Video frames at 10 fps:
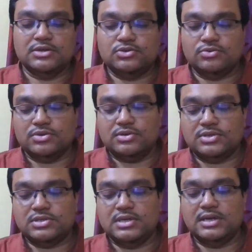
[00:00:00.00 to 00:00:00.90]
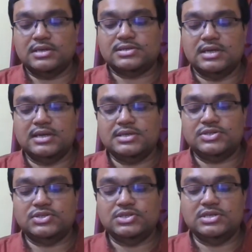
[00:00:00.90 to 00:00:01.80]
So
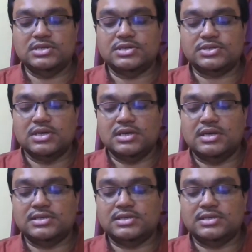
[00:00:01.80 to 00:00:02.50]
Shelley's genius